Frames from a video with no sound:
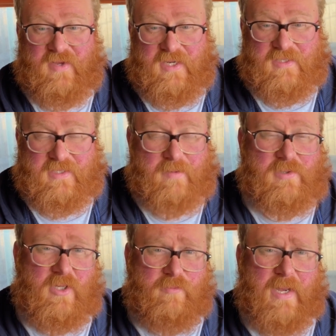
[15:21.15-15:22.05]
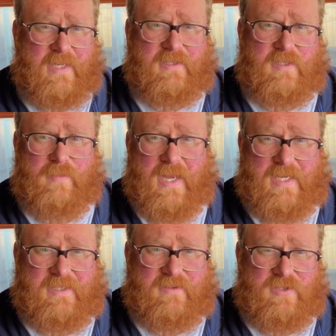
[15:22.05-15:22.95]
and it's an absolute pain to
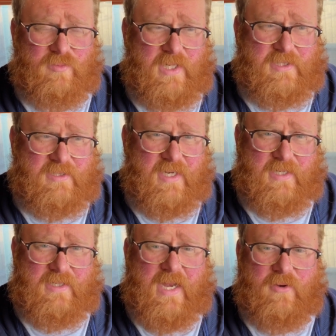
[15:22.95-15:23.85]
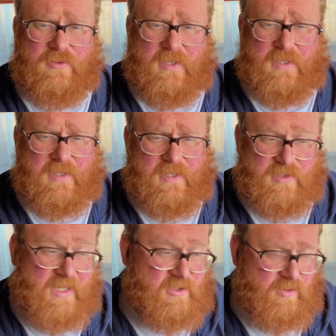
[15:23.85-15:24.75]
pay somebody to take down.
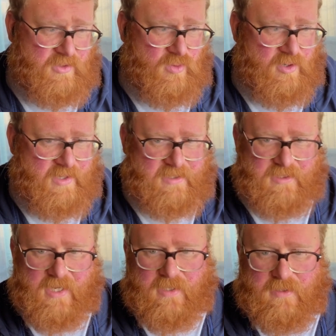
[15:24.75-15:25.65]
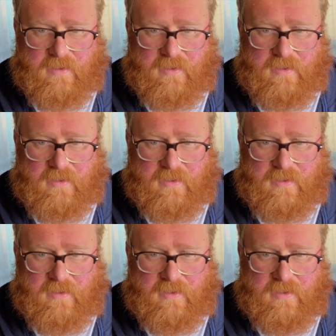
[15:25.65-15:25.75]
So that's always worth asking.